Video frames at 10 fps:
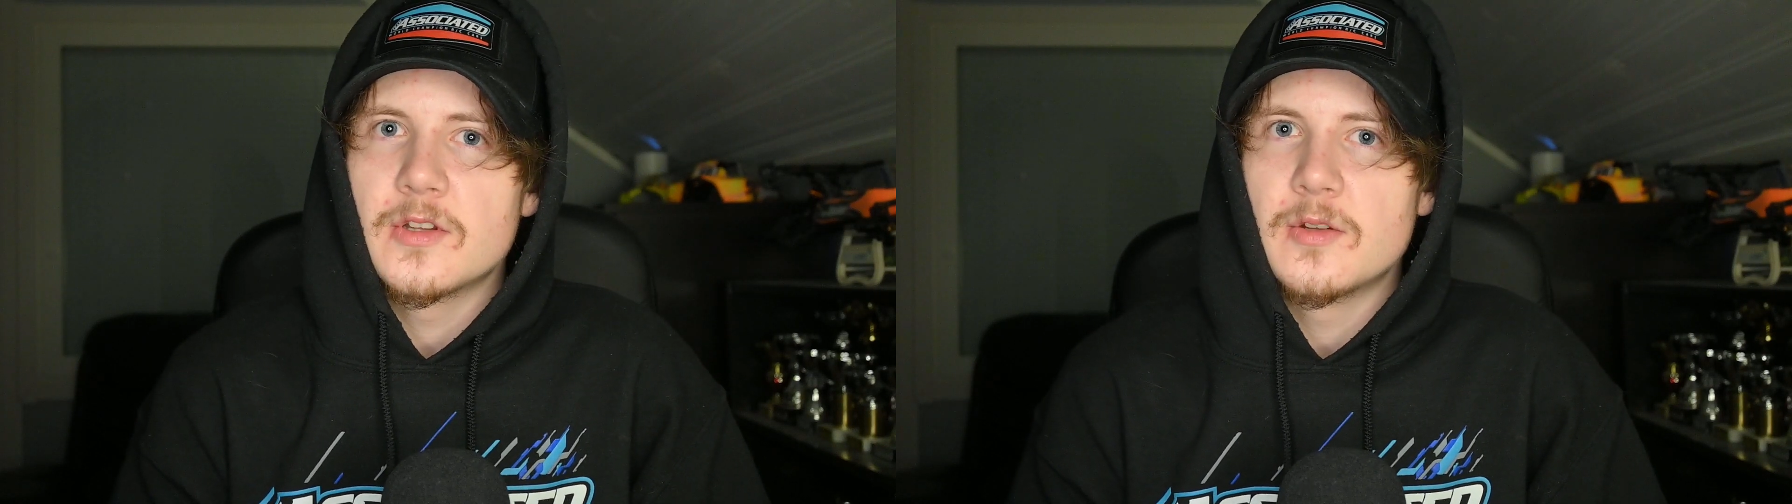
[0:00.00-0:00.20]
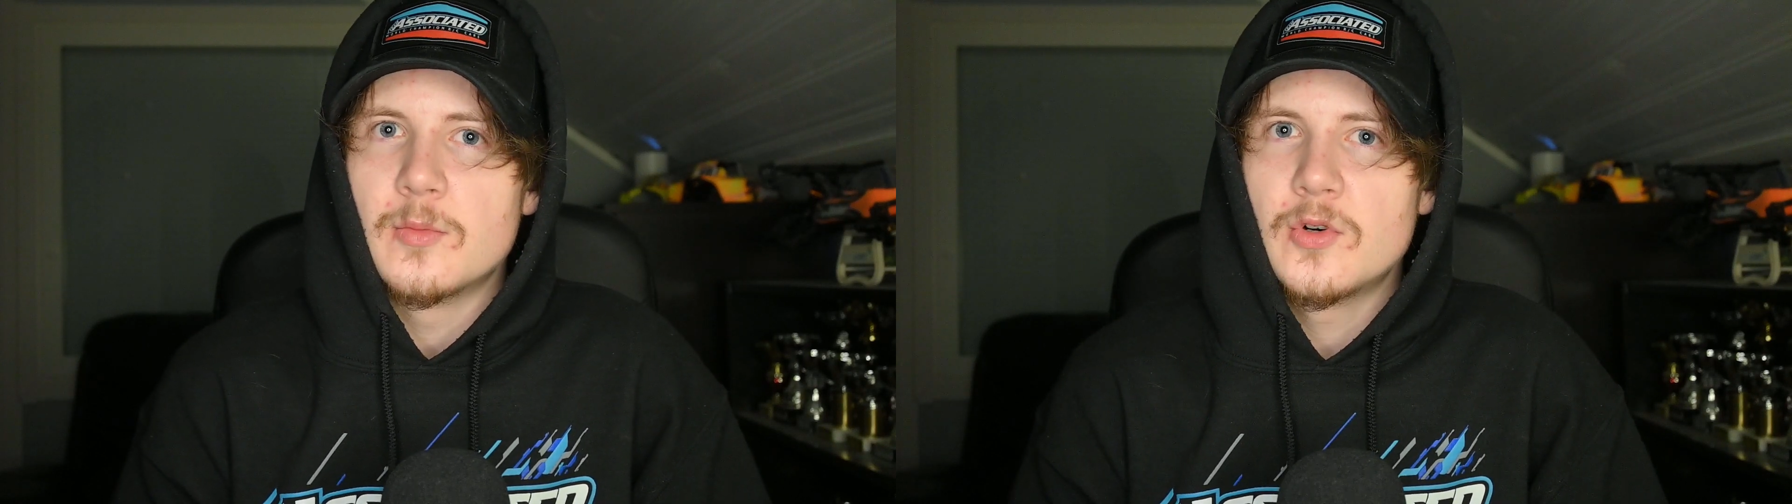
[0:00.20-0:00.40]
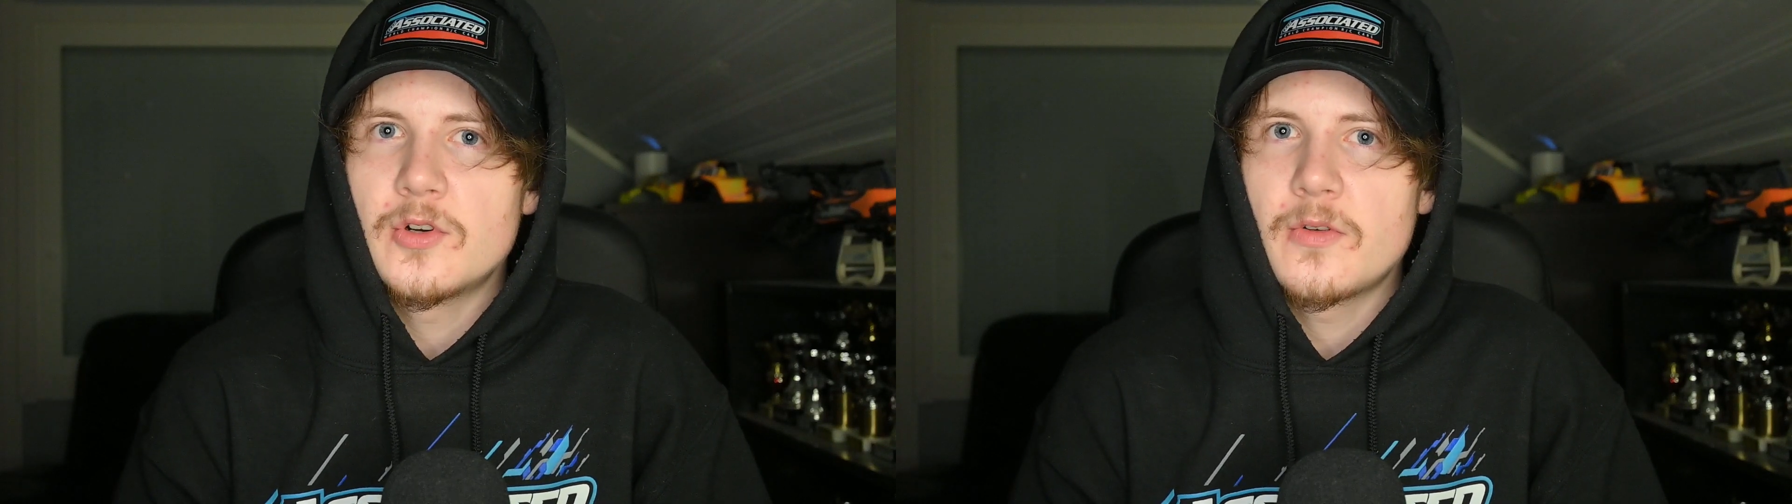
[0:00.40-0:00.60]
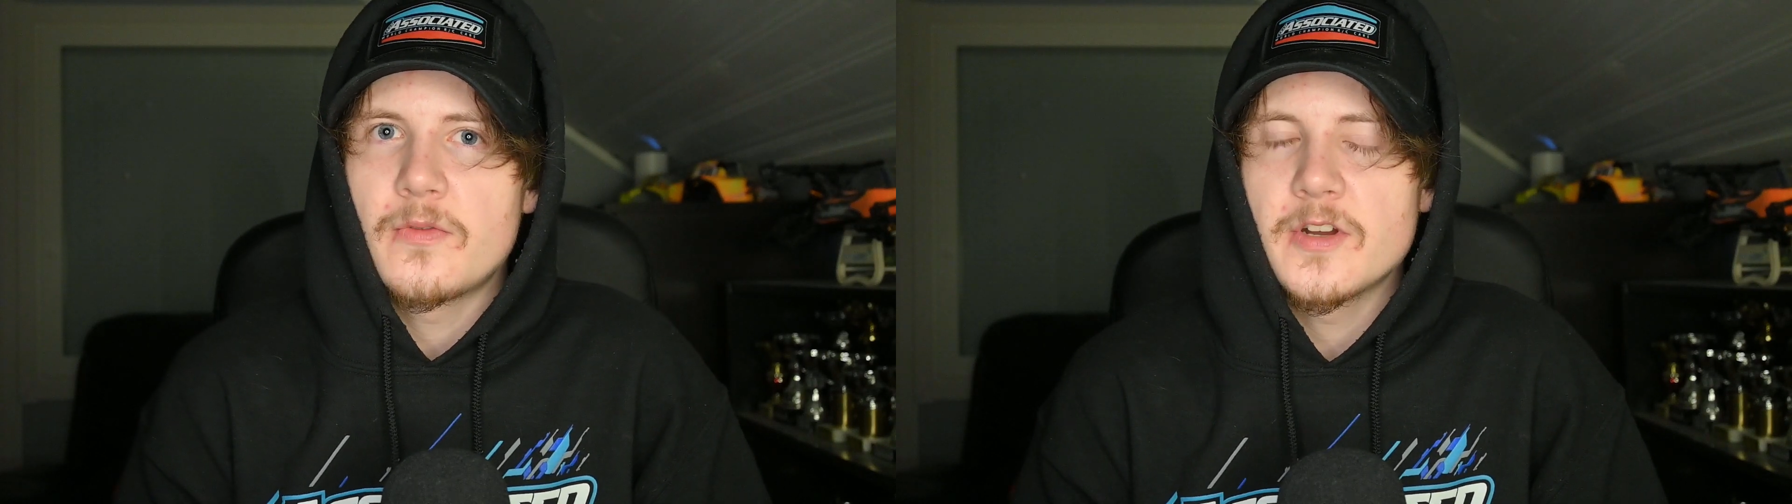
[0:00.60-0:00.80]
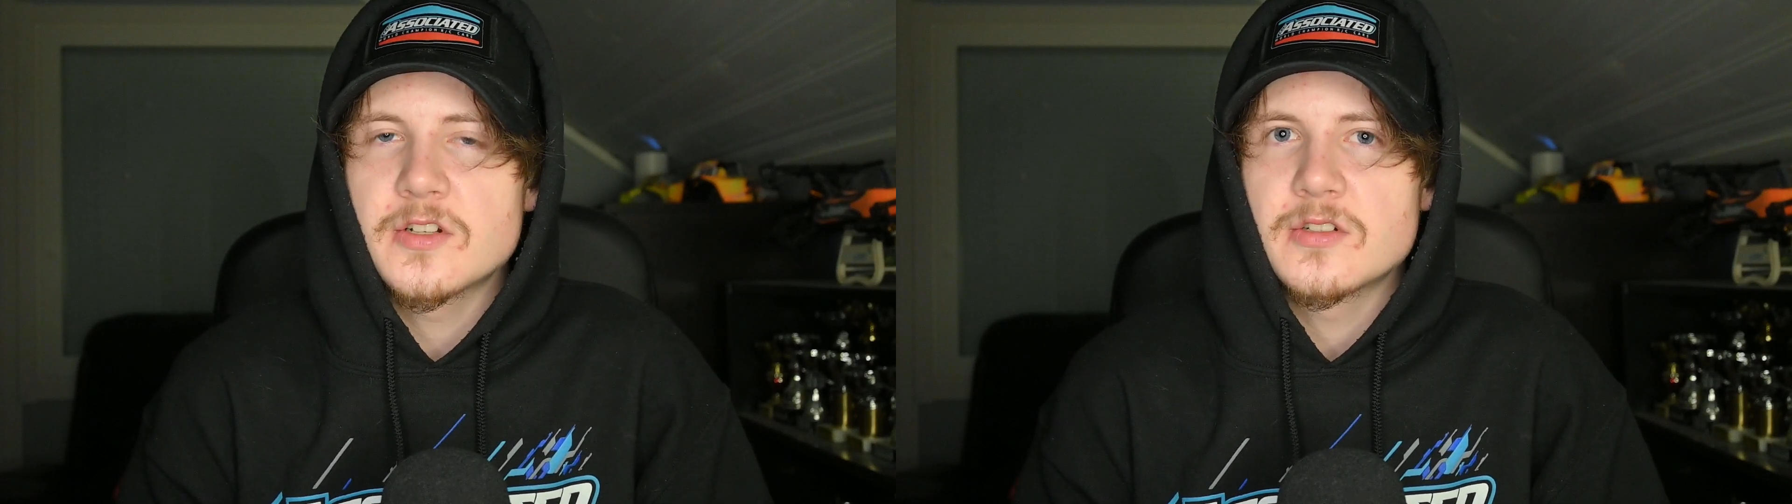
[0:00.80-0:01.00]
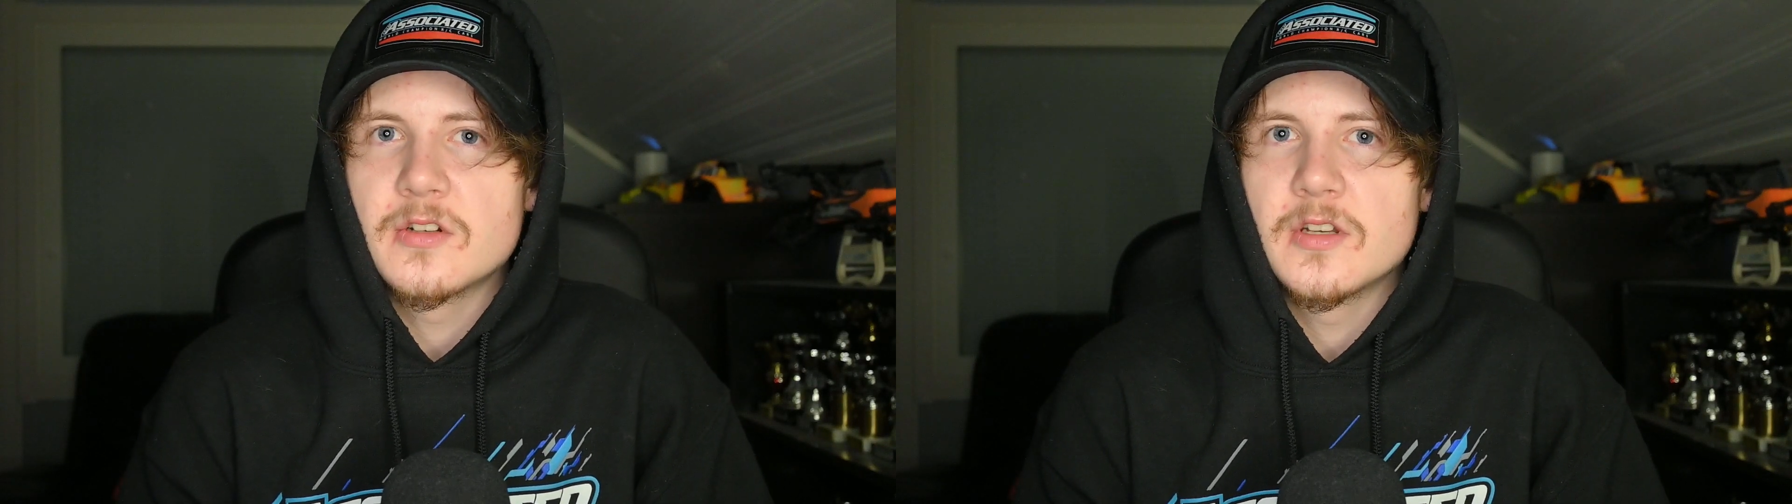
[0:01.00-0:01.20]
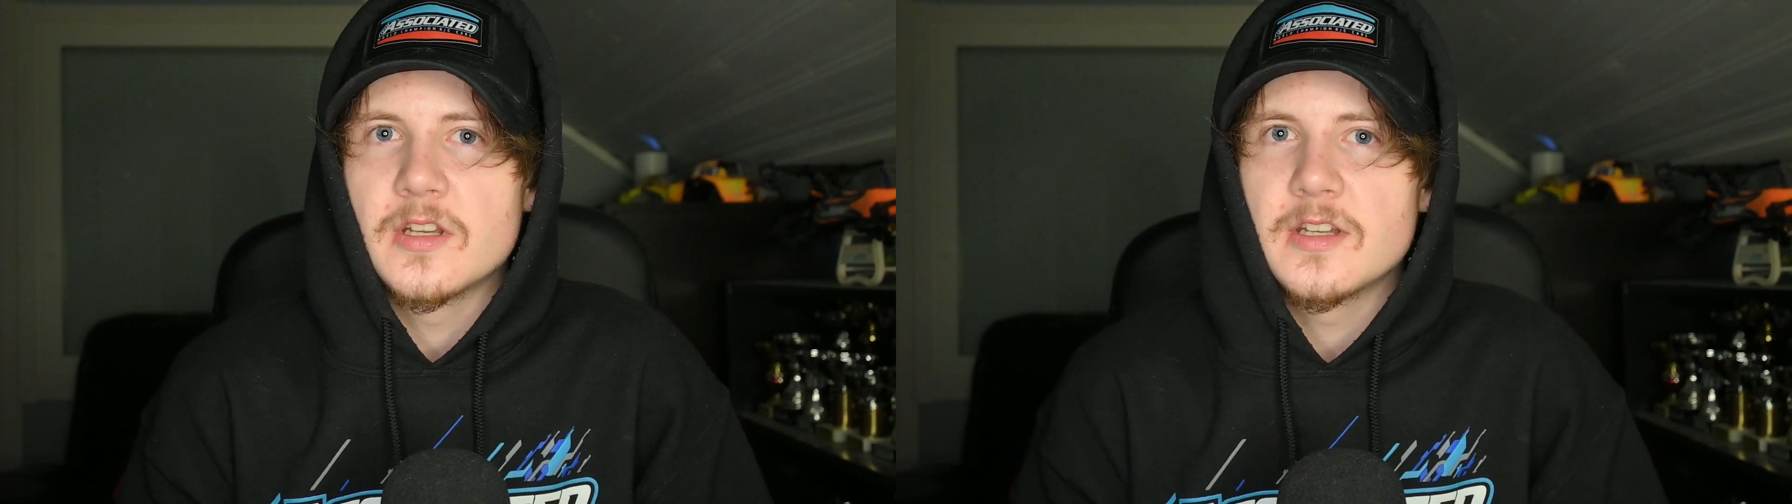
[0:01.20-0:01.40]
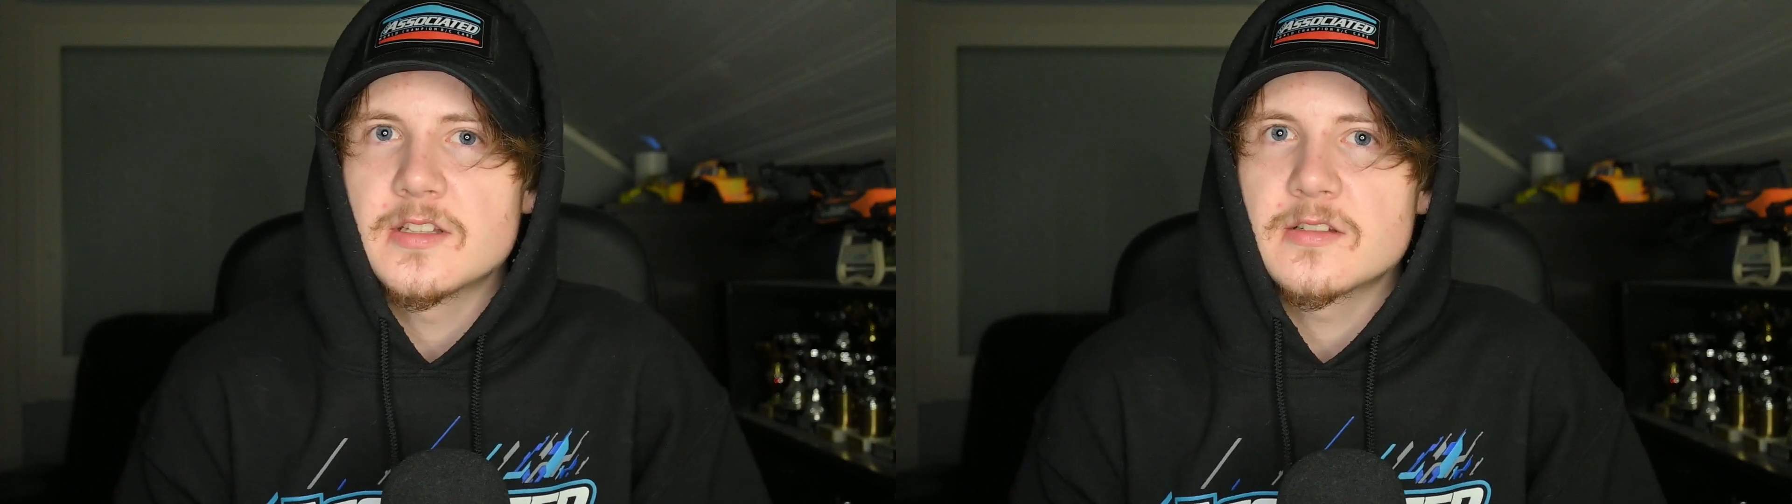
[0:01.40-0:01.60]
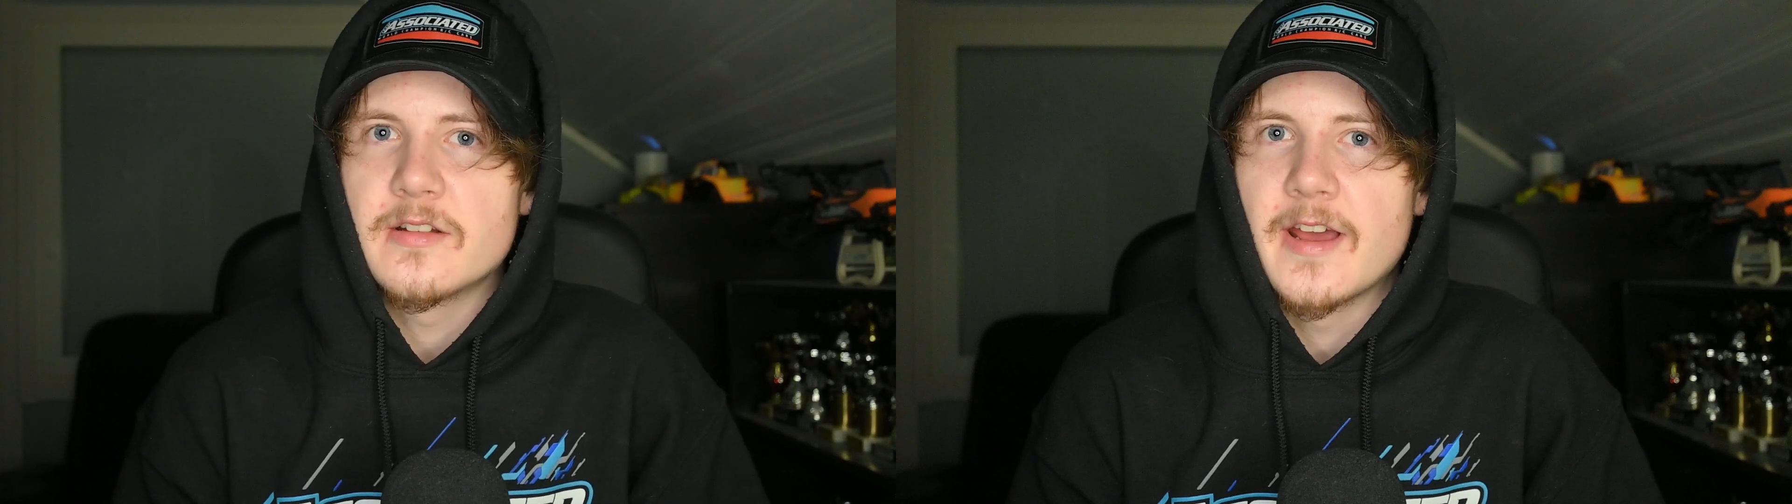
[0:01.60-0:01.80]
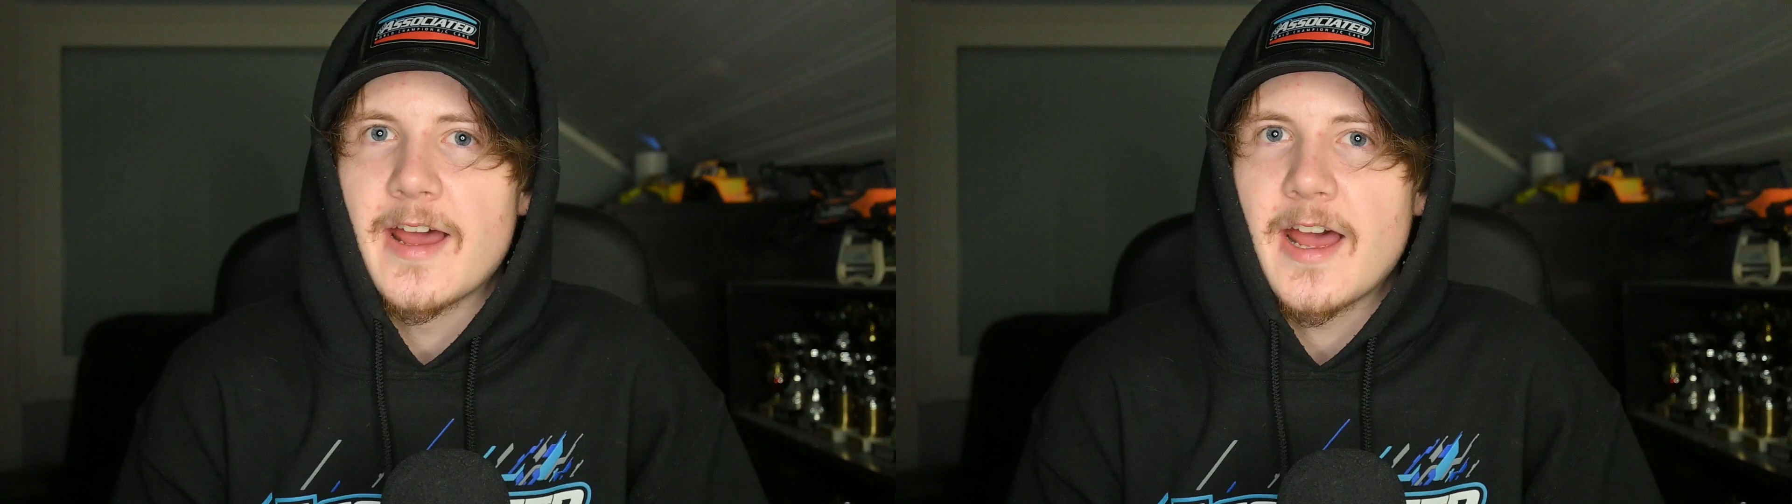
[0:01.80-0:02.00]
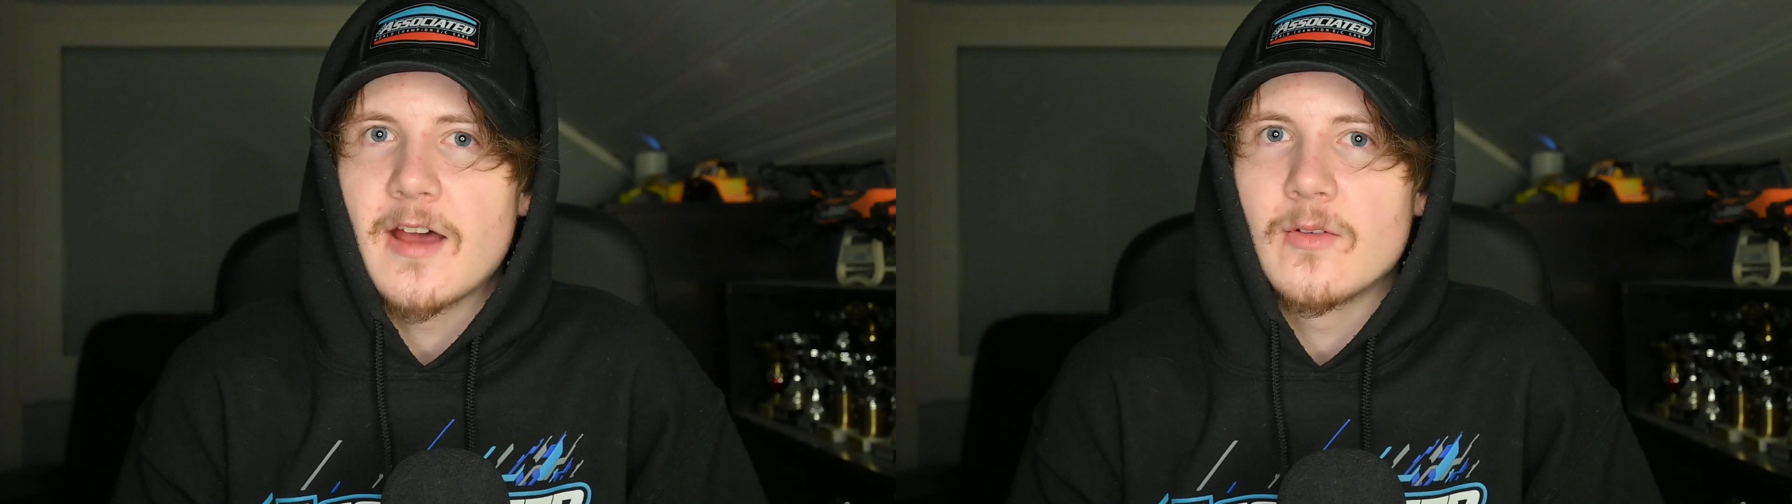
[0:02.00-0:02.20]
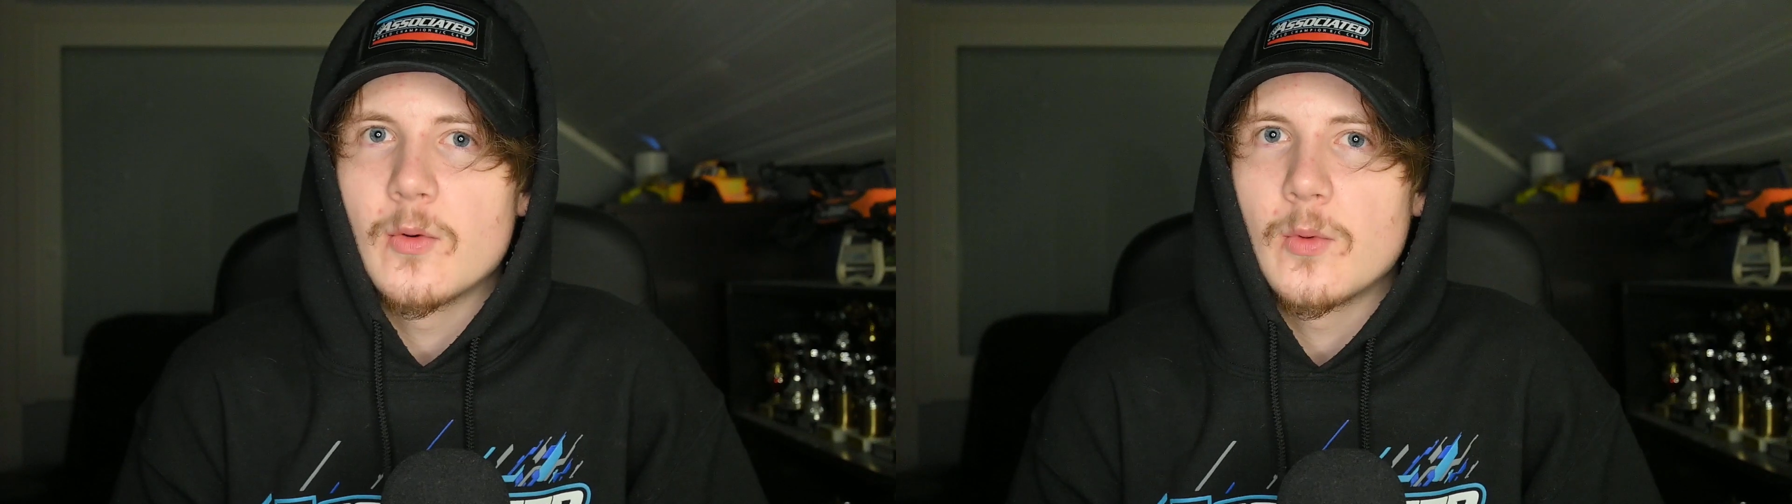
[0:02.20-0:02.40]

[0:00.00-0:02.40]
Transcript: the more friction it is going to have